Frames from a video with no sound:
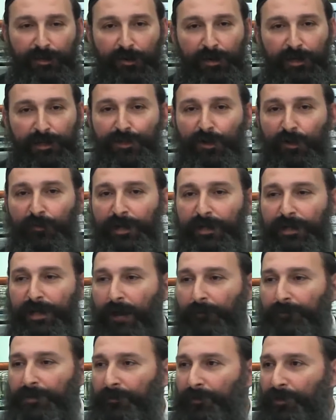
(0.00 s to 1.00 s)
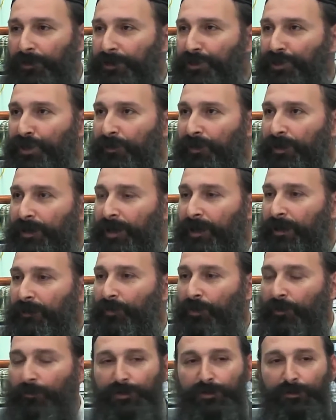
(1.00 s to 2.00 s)
story so many times, I'm going to share it
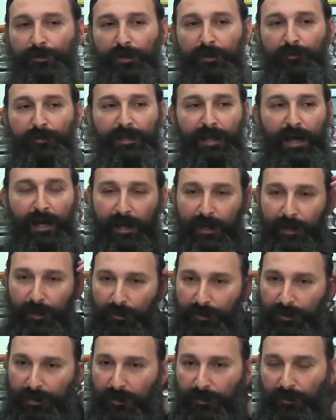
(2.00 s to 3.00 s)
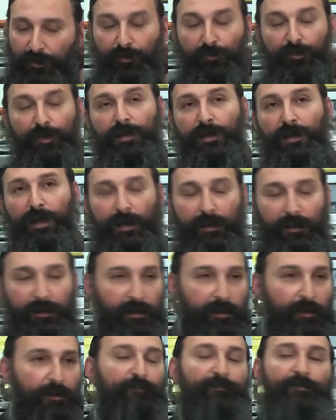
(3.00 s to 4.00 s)
again. We're almost going to be done. I know you're already
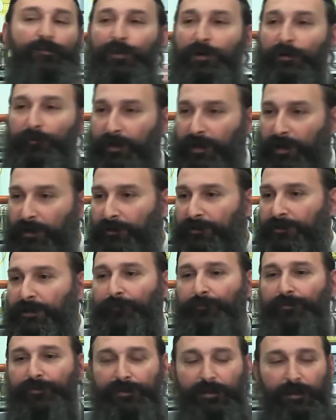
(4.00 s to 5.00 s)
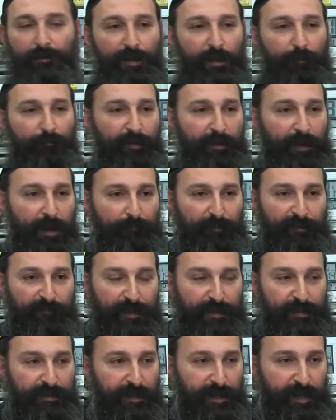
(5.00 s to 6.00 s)
overwhelming and start
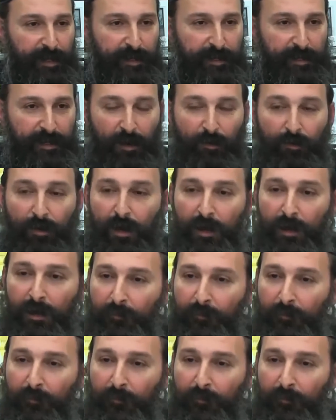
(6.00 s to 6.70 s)
hyperventilating now.